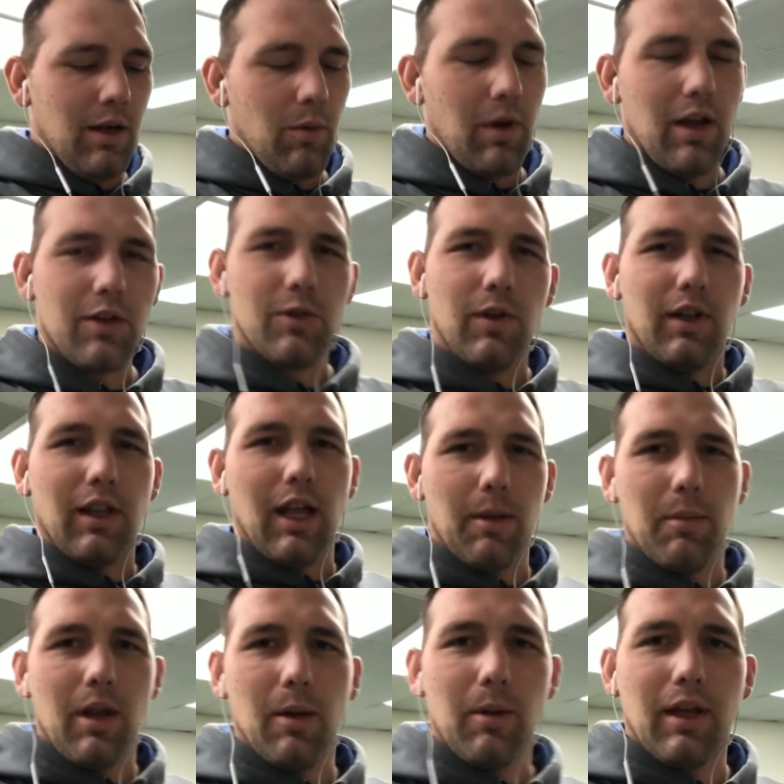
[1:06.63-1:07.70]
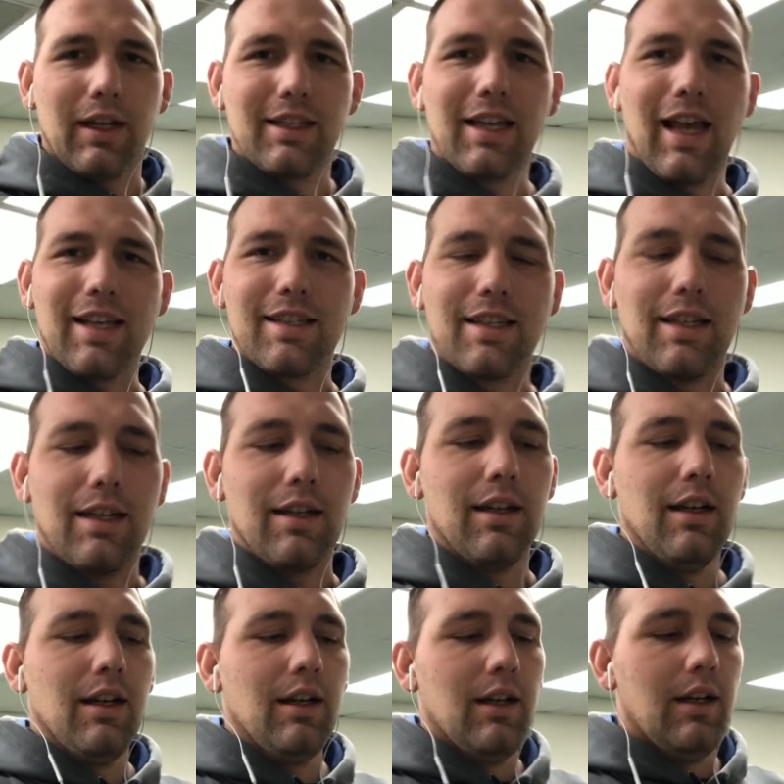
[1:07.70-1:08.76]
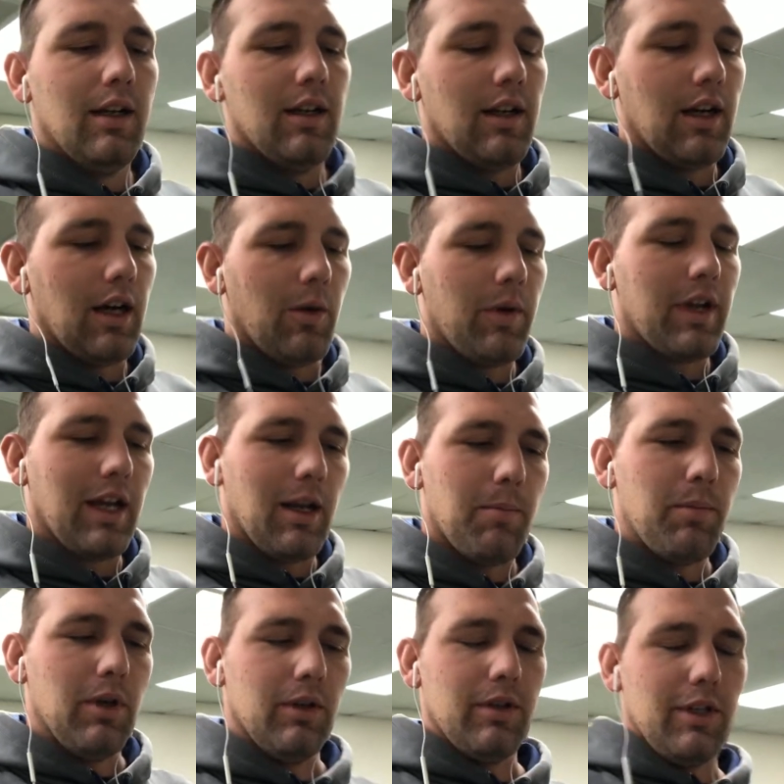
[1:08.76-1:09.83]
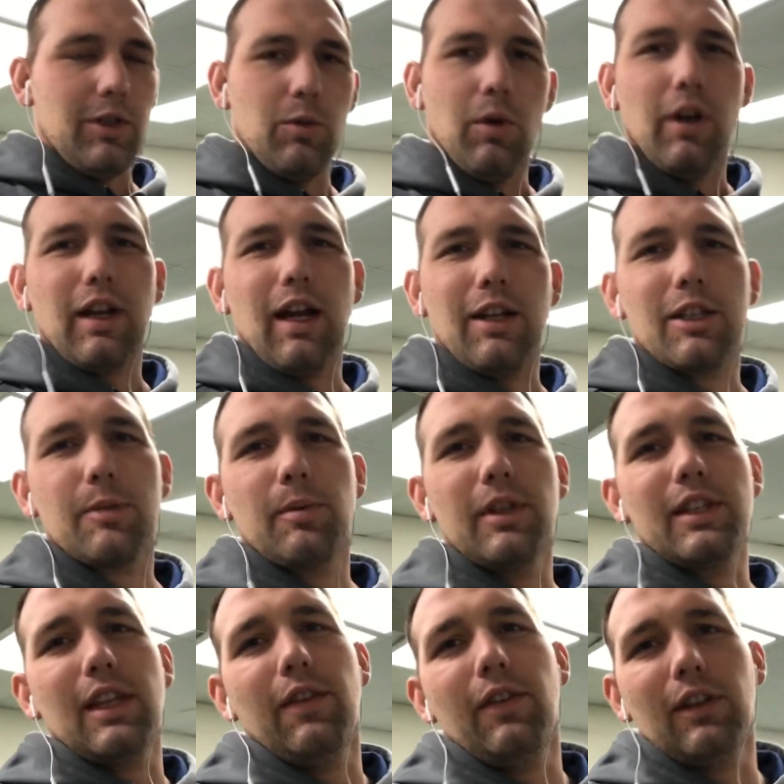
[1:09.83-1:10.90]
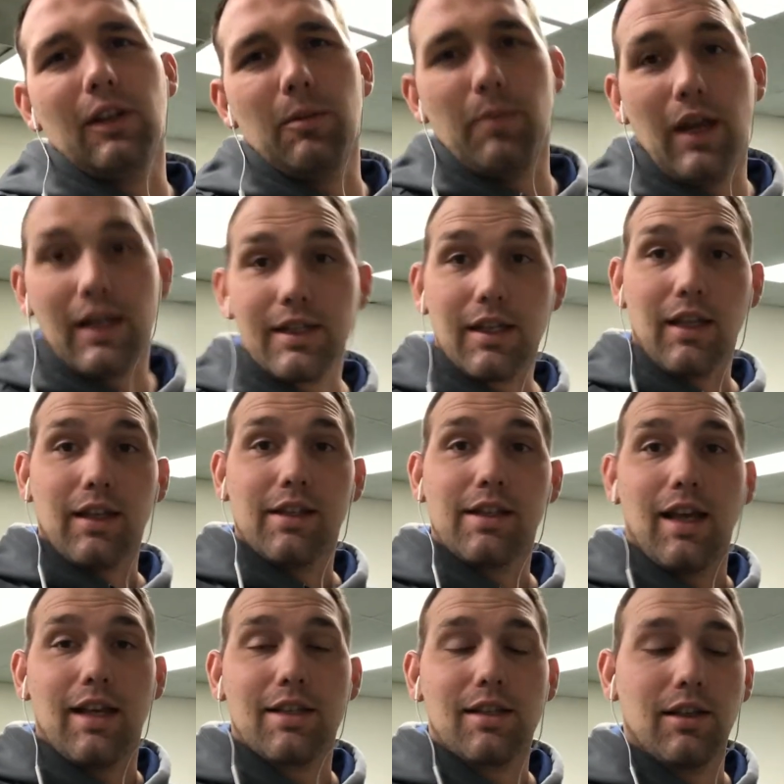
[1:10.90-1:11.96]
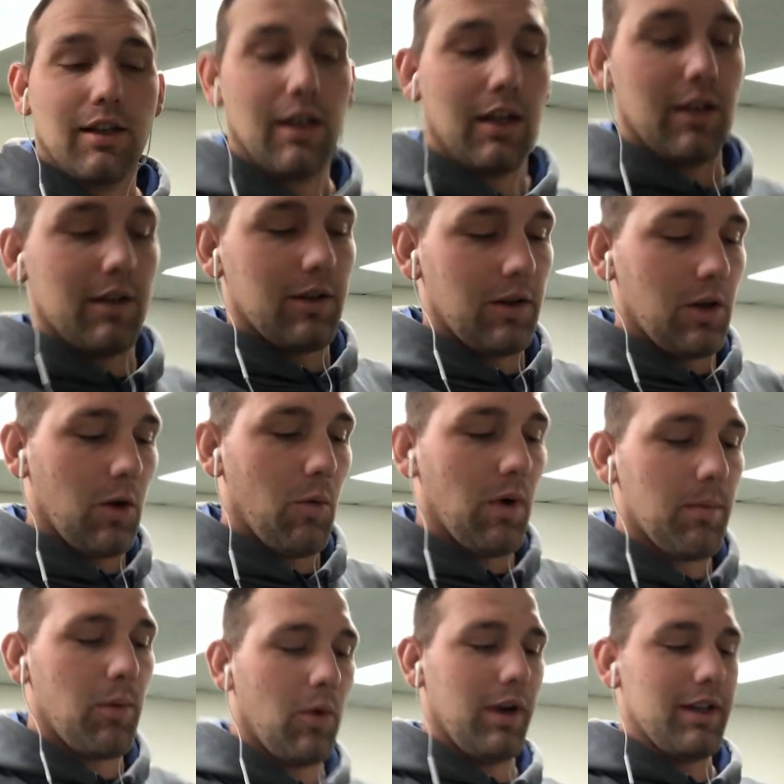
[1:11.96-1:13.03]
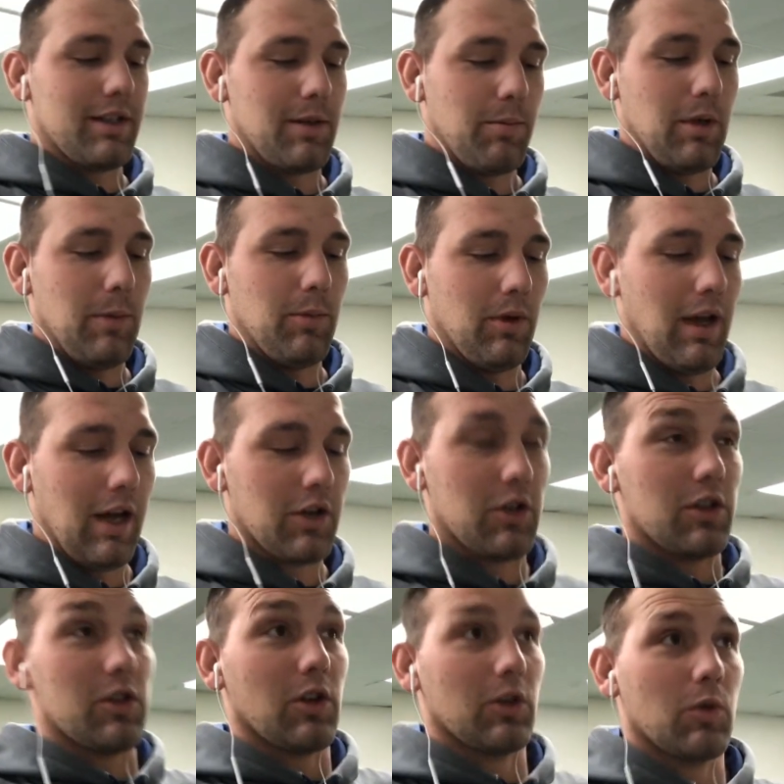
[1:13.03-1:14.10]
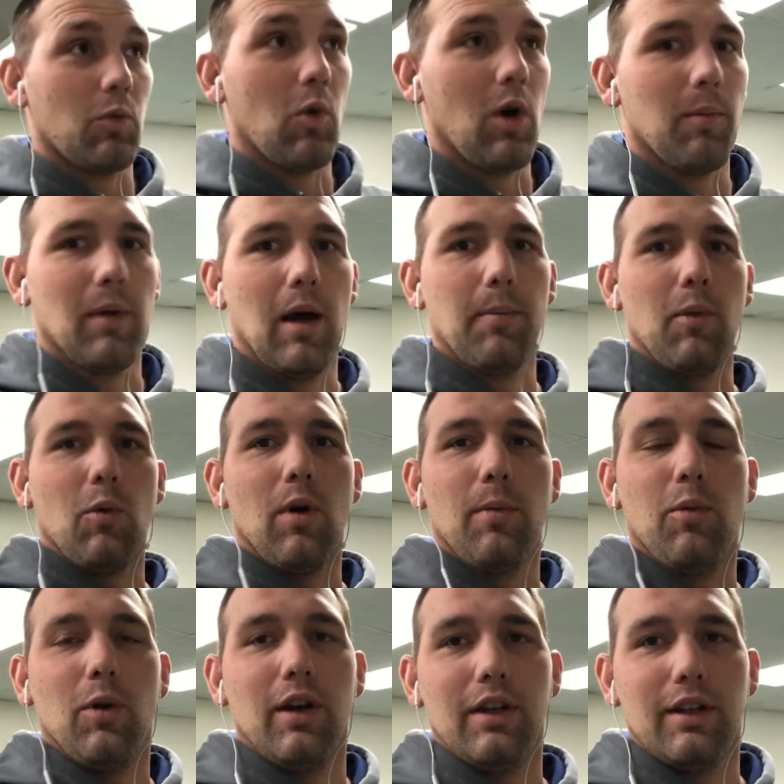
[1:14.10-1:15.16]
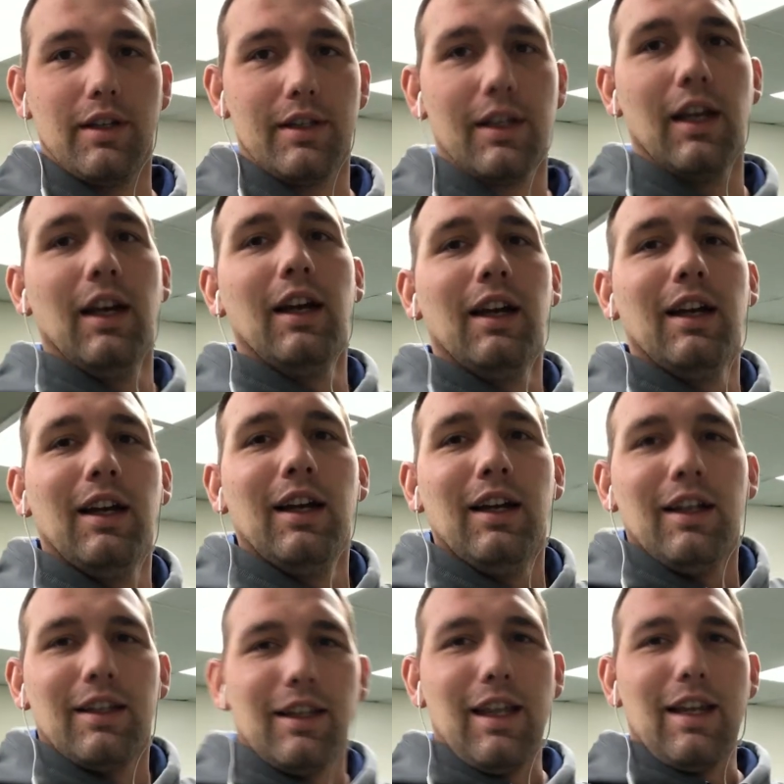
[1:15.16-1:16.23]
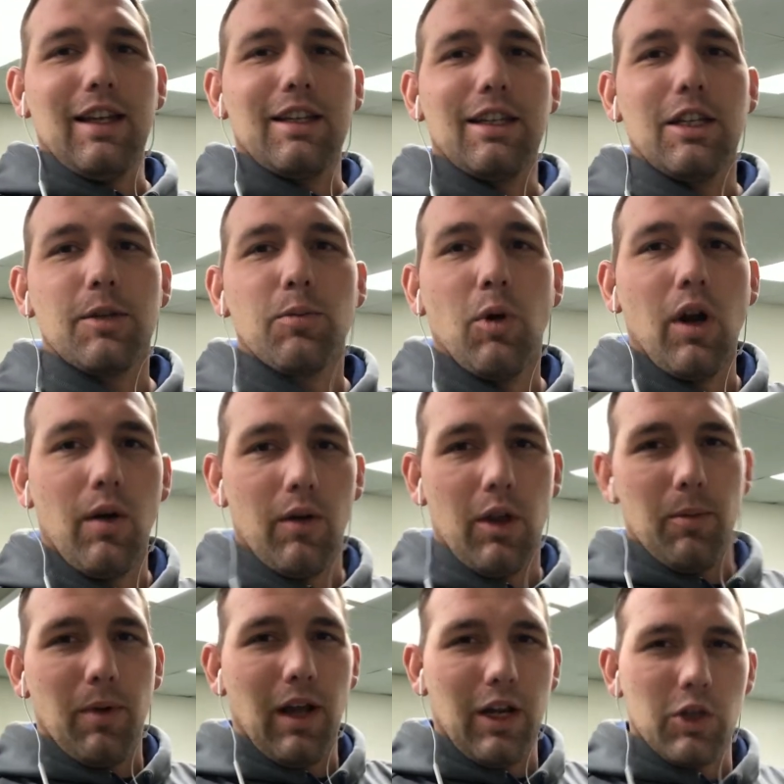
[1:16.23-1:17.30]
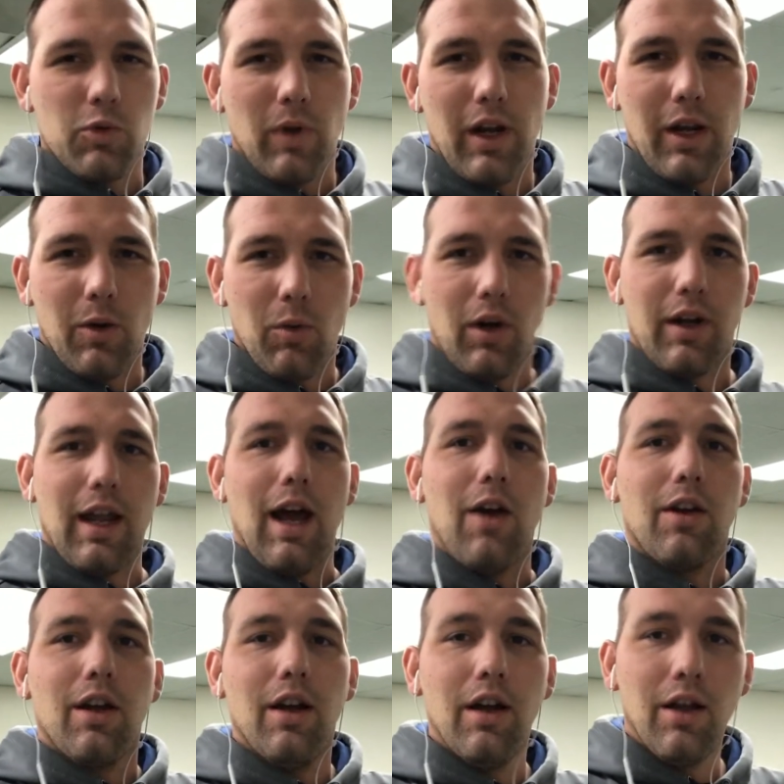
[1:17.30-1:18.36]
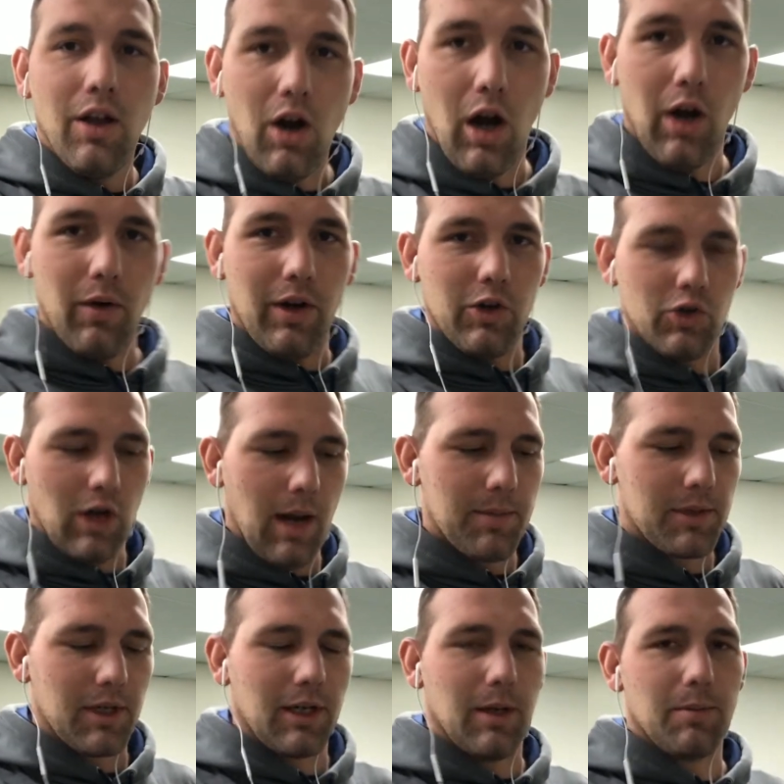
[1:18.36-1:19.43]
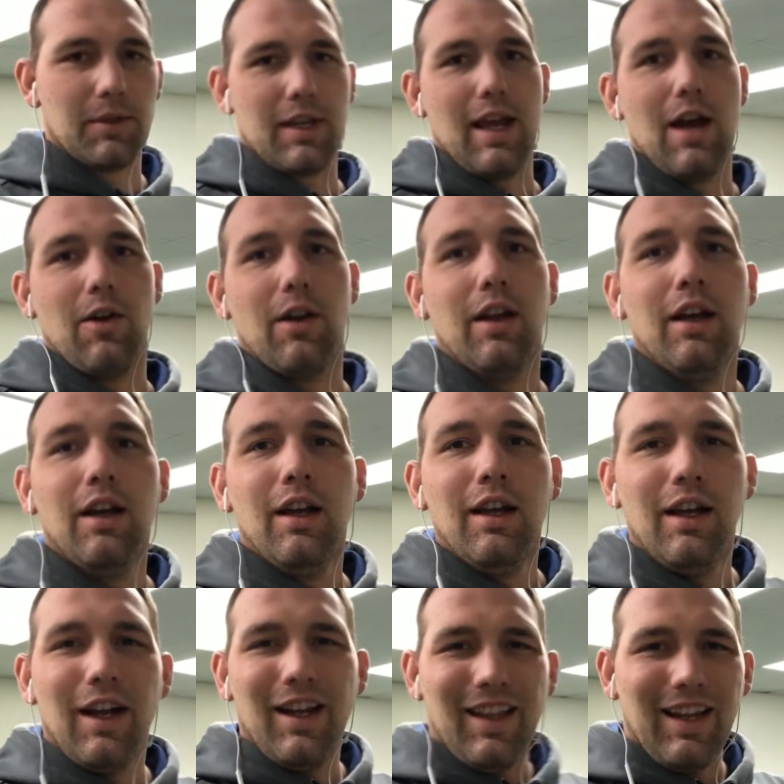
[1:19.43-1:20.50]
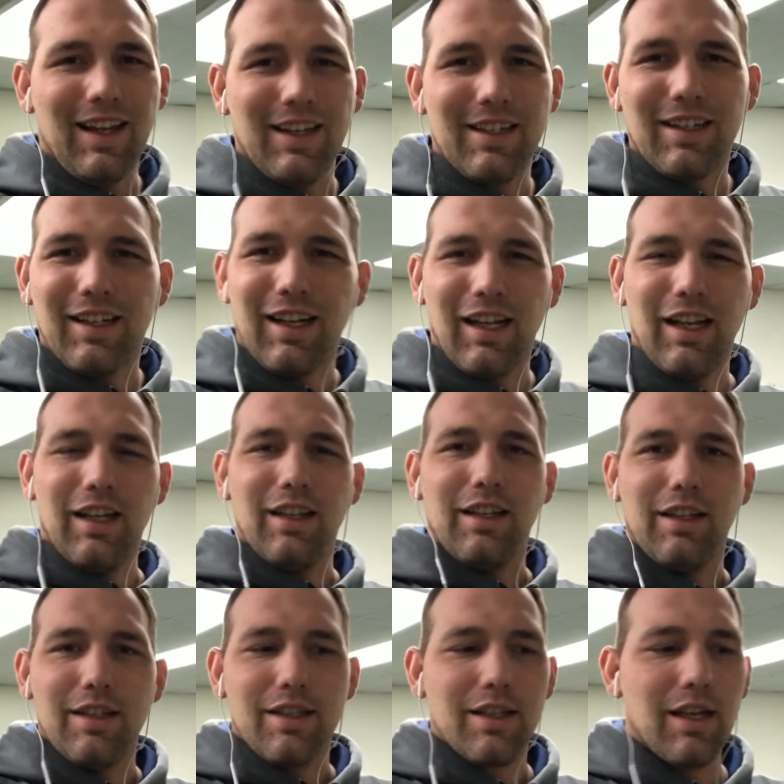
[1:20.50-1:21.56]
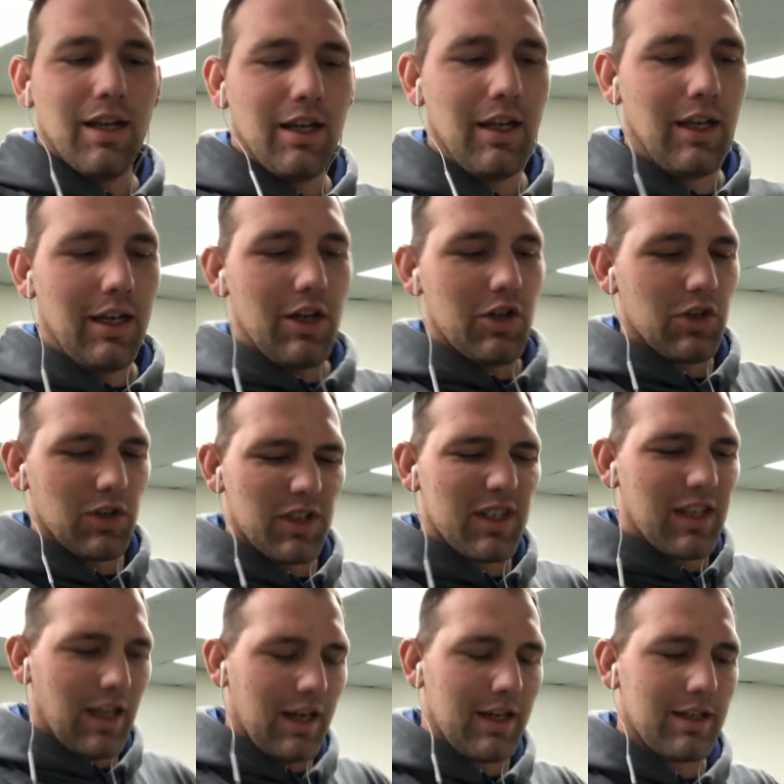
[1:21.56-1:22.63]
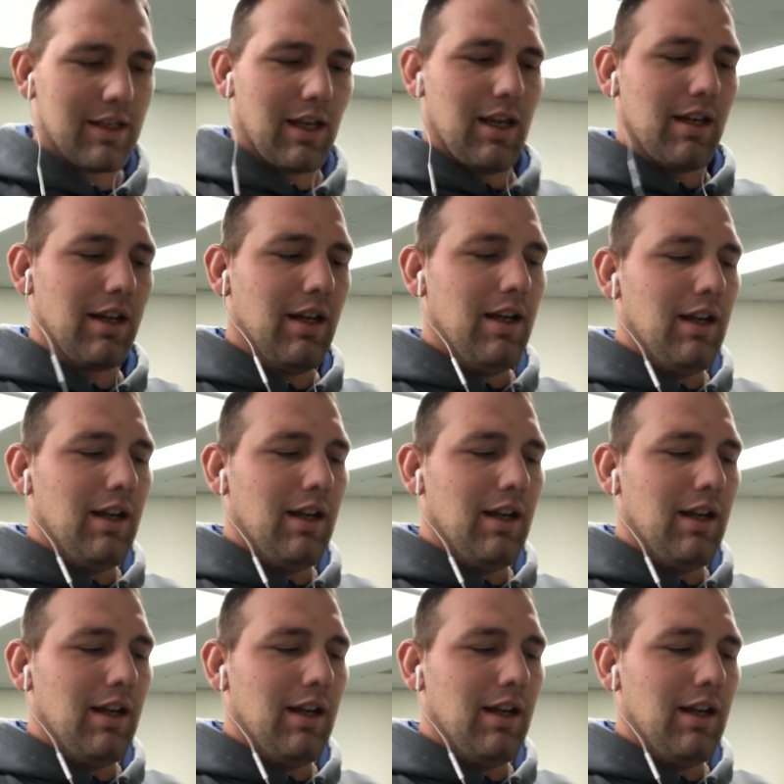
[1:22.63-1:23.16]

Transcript: When I was doing a lot of metabolic testing, we kind of built these workouts specifically based on the tests, looking at, you know, what points do people actually start to warm up, at what point do they get to this point where their body's ready to work out, heart rate drops and comes down, and they get to kind of this initial steady state.